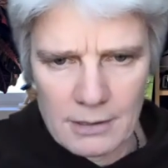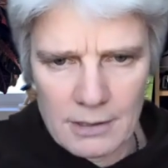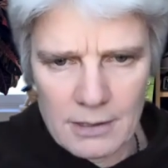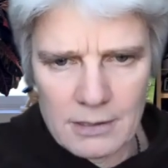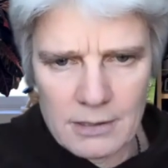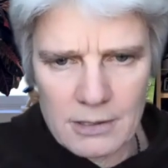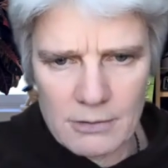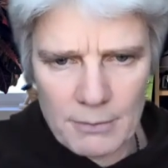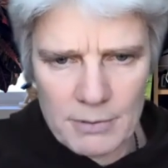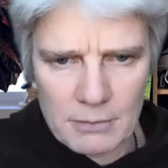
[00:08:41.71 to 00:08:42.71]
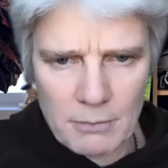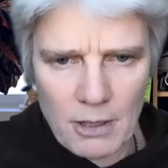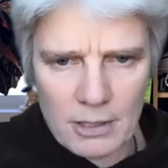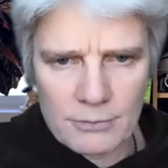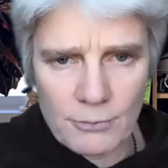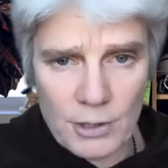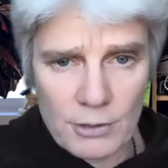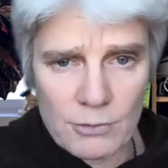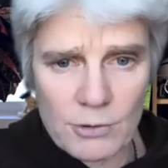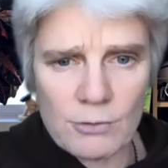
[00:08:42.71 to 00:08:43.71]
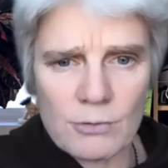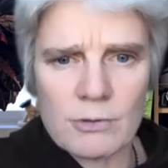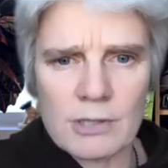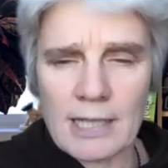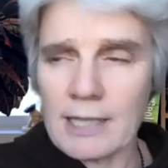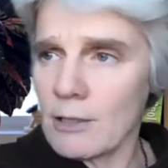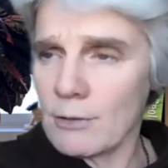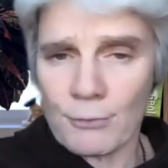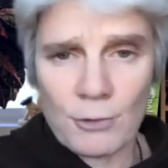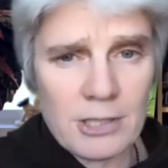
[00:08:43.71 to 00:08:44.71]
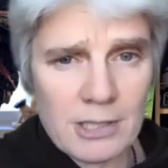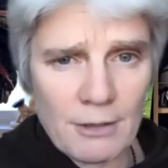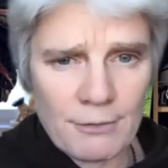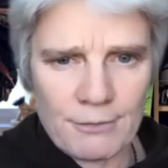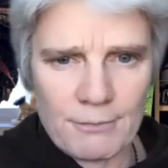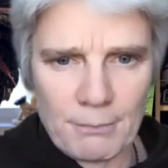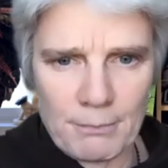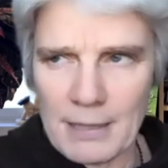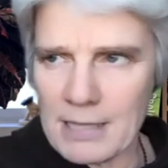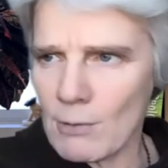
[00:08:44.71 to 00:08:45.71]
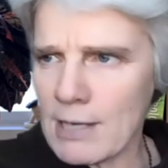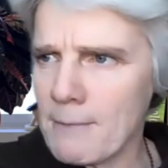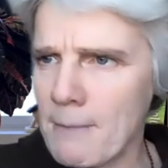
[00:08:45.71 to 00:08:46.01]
in the description box for you to check it out for yourself, by the way.